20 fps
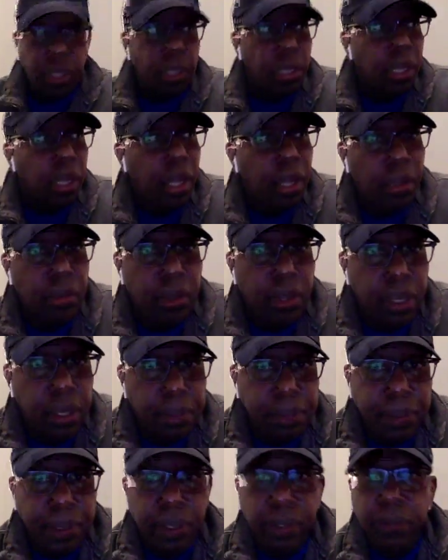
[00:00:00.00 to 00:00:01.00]
How could
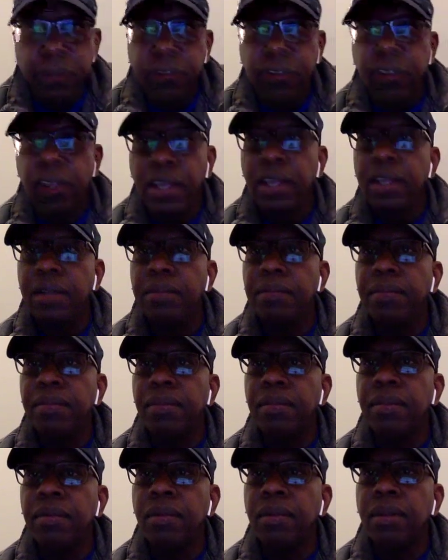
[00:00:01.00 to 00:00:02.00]
it be the same?
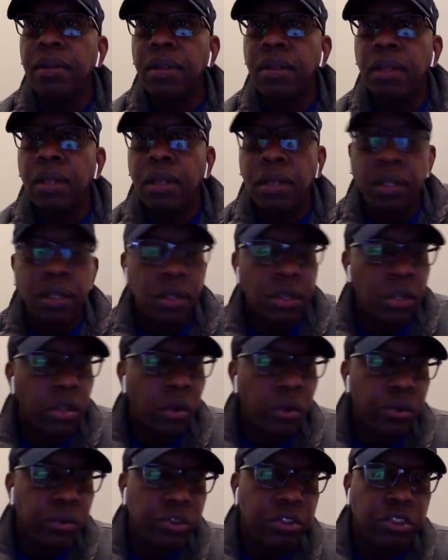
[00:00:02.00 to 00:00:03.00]

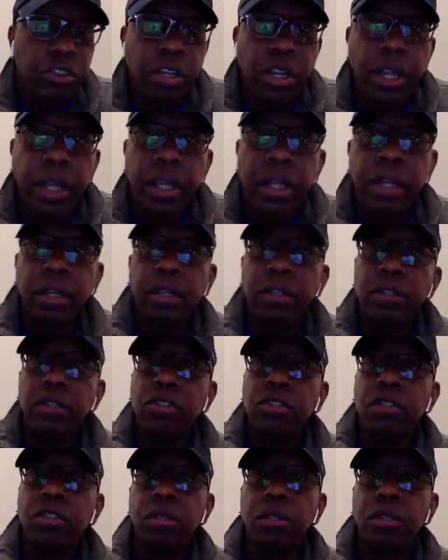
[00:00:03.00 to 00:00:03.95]
No change.